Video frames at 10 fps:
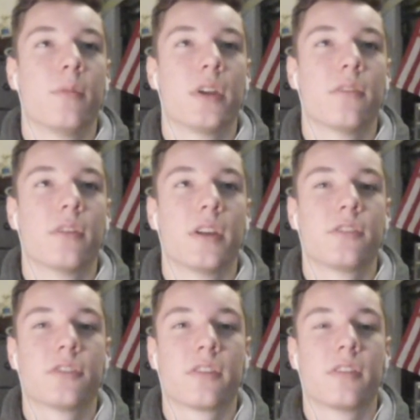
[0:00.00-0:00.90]
We have like
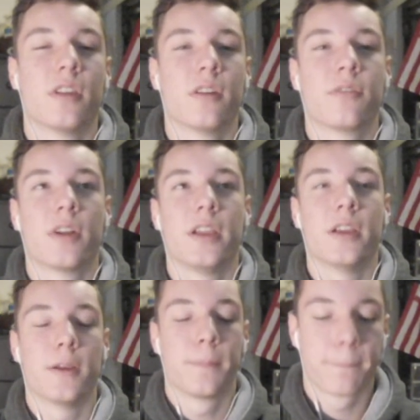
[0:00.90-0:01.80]
just enough right
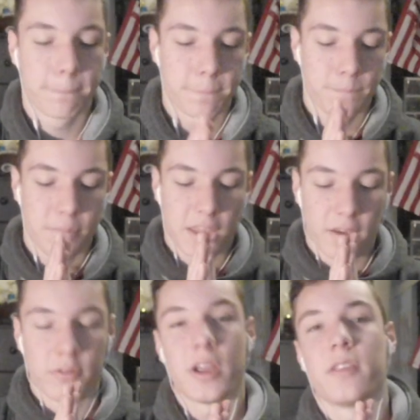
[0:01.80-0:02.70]
here.
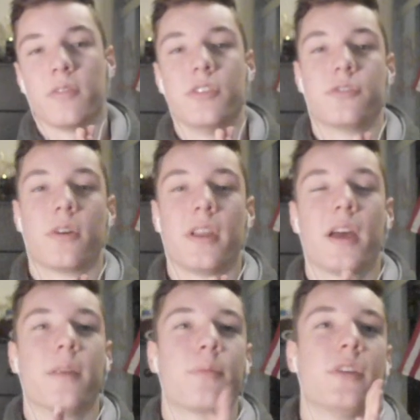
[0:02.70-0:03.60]
If you guys have enjoyed,
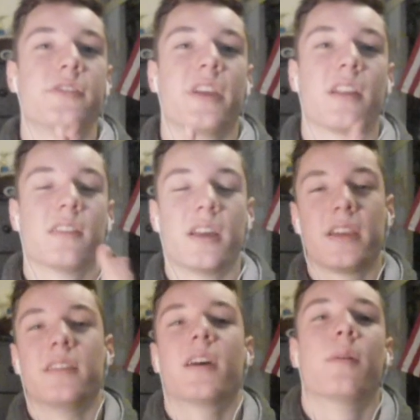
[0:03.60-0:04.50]
I'd appreciate a
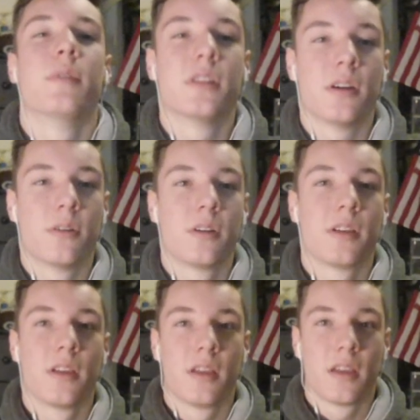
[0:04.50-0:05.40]
like down below.
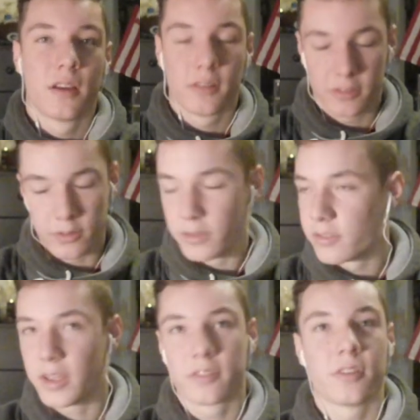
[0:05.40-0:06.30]
Let's do this
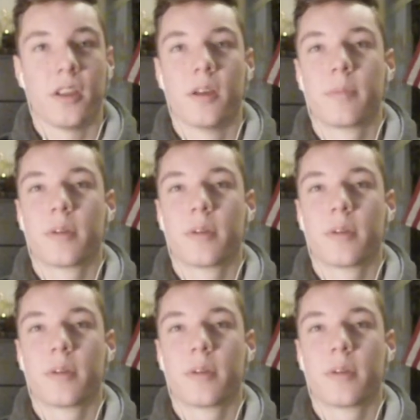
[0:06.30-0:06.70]
last trade up.